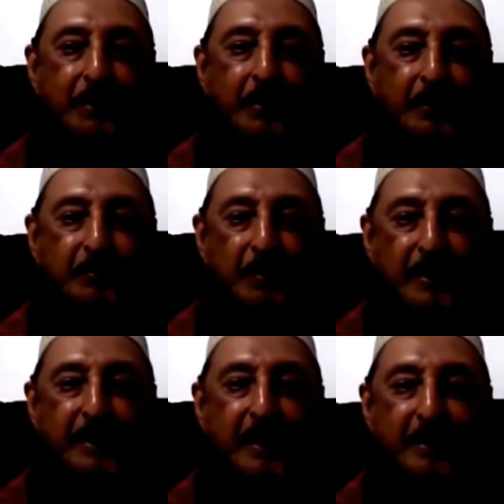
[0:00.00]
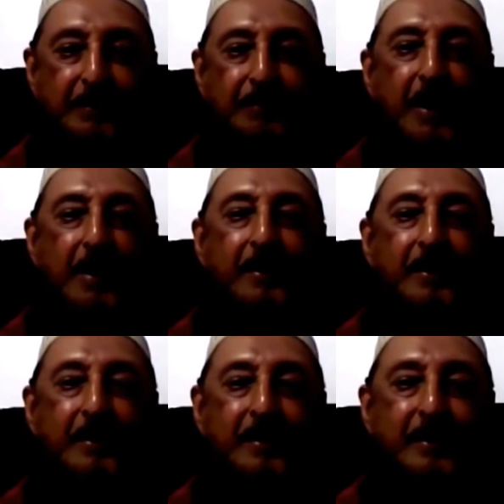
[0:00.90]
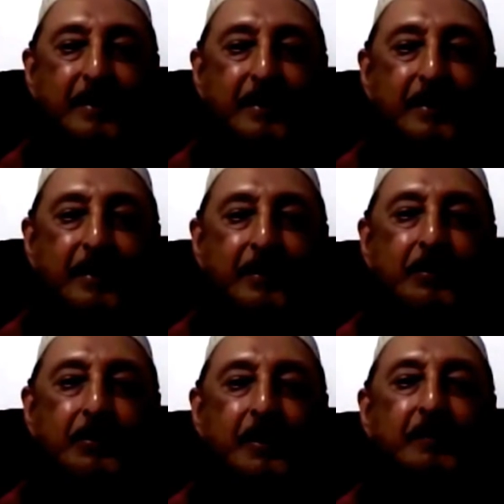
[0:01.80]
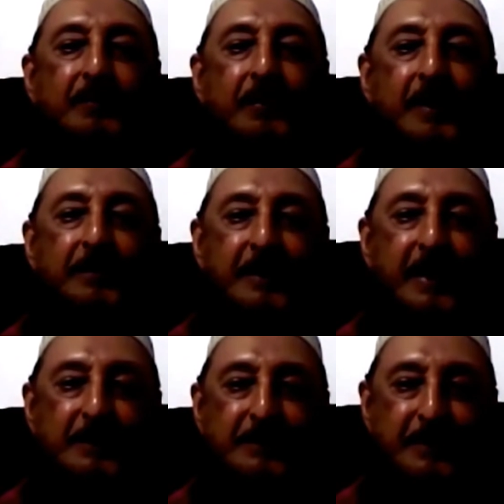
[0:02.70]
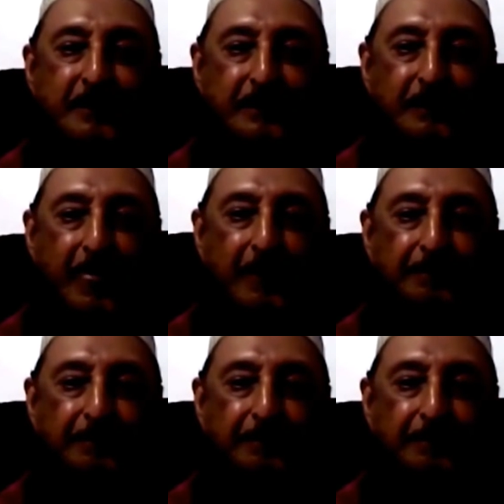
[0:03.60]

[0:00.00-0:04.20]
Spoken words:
because money has the power to influence elections.